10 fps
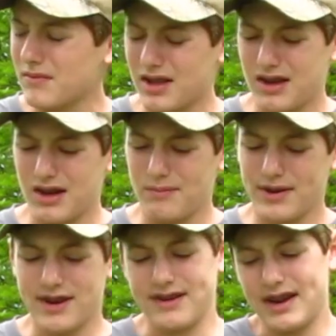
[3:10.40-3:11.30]

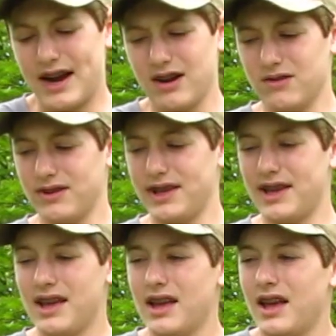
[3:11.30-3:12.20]
Not entirely.
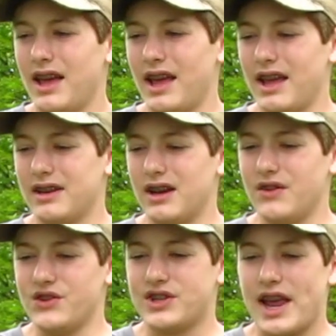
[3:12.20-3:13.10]
And
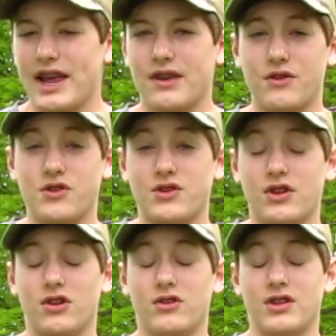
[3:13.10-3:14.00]
the
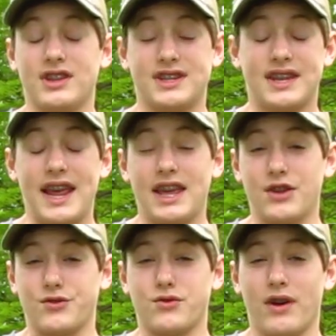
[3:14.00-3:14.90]
stake
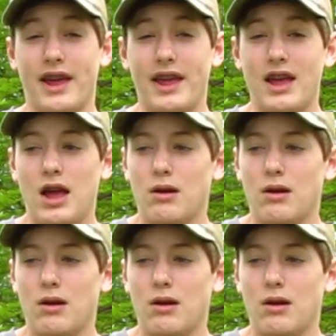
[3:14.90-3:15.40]
is great,